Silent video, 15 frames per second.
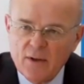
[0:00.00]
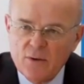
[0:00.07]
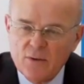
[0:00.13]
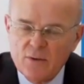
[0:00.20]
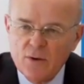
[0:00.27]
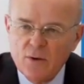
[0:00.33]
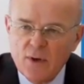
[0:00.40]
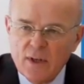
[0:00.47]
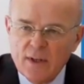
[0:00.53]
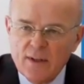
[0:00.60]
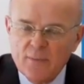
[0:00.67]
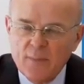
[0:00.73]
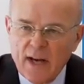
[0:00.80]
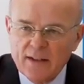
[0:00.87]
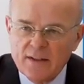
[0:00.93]
During
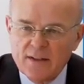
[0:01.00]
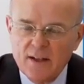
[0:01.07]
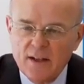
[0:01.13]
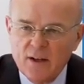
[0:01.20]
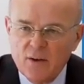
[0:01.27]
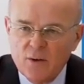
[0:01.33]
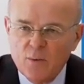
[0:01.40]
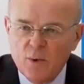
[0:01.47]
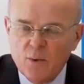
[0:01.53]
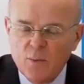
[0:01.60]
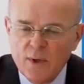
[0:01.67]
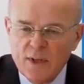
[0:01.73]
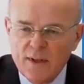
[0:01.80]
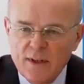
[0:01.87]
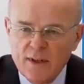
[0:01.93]
the past year,
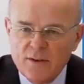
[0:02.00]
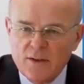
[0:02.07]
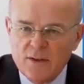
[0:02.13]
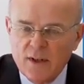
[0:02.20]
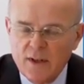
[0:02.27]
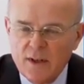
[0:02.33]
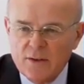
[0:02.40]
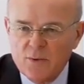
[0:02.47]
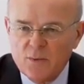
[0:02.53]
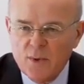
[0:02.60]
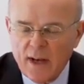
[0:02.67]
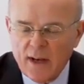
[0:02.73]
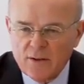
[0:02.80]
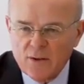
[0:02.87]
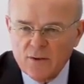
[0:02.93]
what we did is
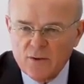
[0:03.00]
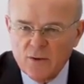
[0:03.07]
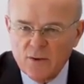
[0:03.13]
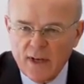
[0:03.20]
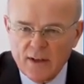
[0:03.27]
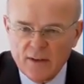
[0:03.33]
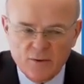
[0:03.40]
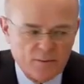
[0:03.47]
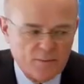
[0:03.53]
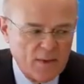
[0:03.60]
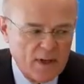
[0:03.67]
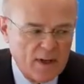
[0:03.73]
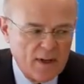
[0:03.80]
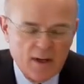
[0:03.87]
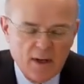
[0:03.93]
we acted together,
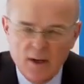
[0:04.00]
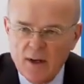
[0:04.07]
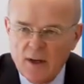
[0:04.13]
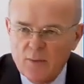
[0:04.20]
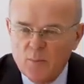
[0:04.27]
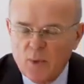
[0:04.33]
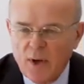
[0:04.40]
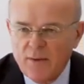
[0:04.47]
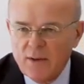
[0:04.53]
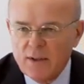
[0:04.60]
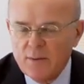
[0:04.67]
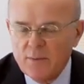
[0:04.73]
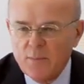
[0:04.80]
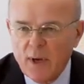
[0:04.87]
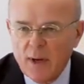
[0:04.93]

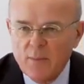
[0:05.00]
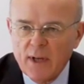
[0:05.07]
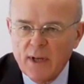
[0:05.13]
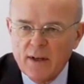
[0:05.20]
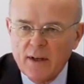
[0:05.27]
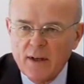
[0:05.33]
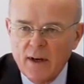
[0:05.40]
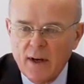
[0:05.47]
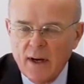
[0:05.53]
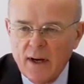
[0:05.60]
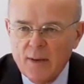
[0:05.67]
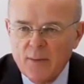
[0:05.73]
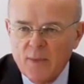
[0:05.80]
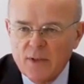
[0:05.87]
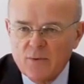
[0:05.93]
private and public,
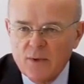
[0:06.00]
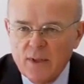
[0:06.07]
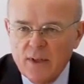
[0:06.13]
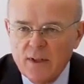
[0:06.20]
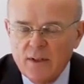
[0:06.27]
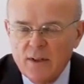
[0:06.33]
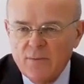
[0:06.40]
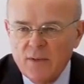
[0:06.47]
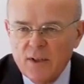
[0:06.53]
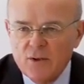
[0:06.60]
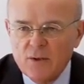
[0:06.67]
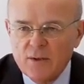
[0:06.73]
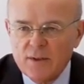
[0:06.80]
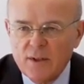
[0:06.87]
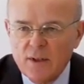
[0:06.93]
between
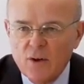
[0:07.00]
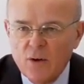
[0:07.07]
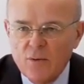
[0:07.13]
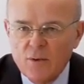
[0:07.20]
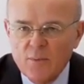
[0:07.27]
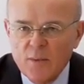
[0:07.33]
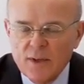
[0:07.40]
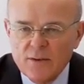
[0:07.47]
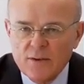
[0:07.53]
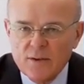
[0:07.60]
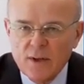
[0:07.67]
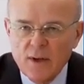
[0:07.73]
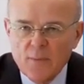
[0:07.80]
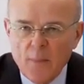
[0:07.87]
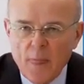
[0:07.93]
individuals and
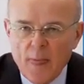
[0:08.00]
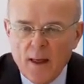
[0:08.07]
government.